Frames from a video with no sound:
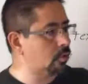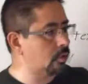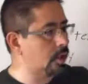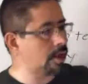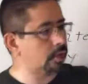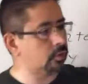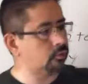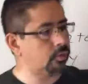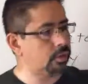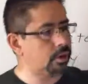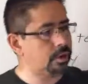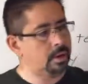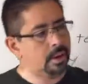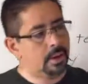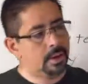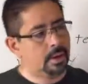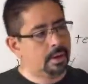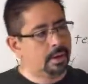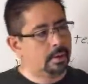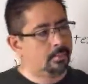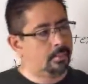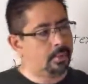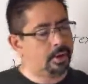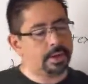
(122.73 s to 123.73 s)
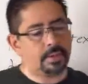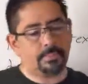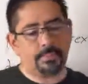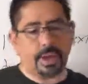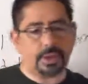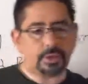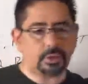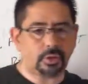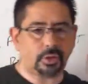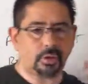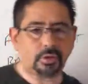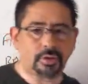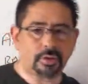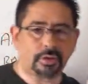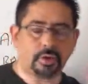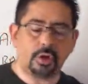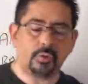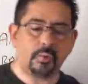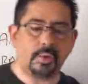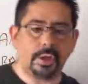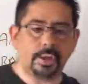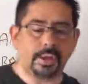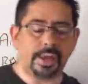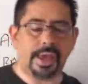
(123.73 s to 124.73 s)
directory pointing back to your, you
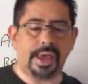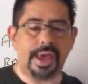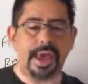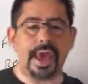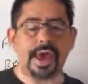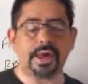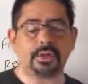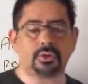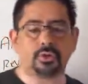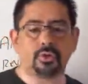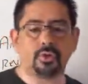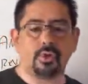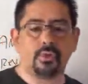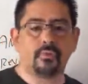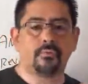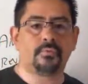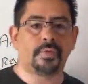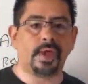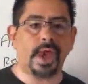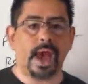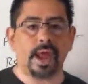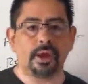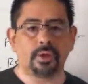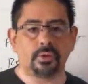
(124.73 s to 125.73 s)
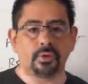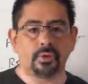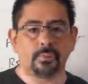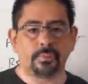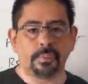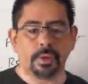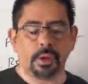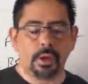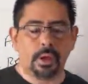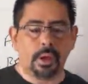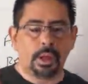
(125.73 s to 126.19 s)
know what, it has no value.